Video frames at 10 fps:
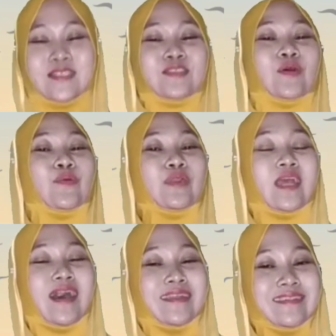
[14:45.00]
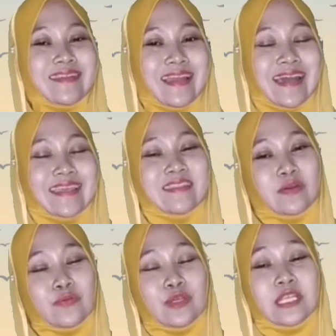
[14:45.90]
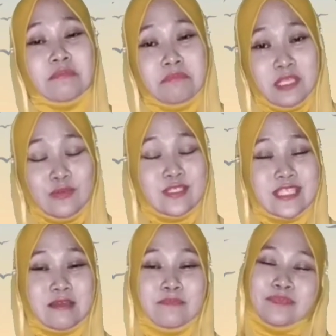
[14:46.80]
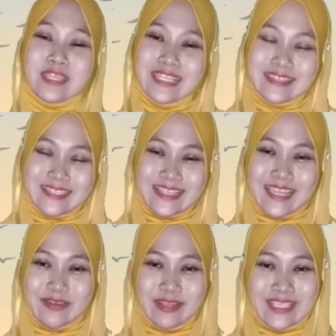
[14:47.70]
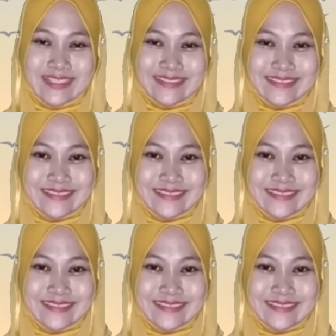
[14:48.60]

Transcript: So we underline the word museum in the diary.